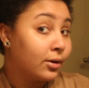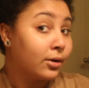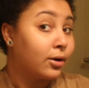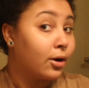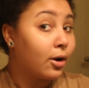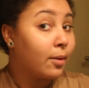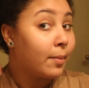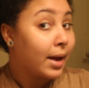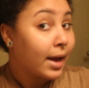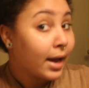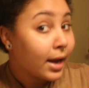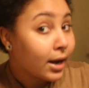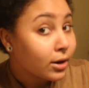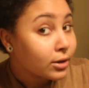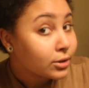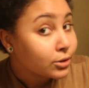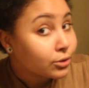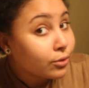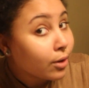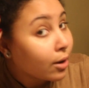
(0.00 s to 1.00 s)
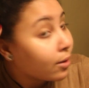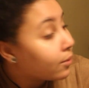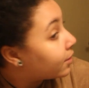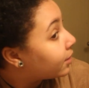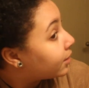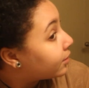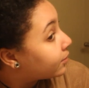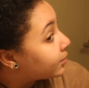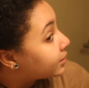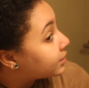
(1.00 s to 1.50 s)
Girl, my hair is
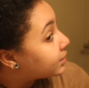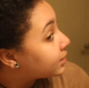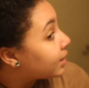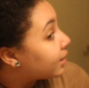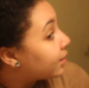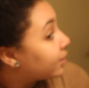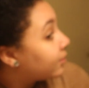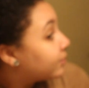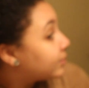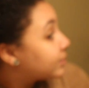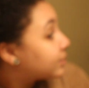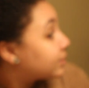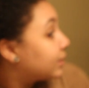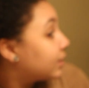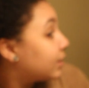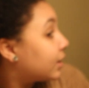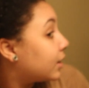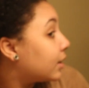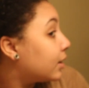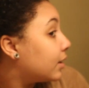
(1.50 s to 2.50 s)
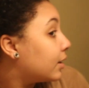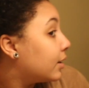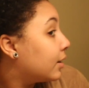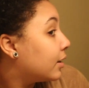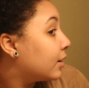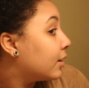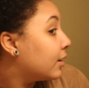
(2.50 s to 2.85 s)
growing. What's up, what's good?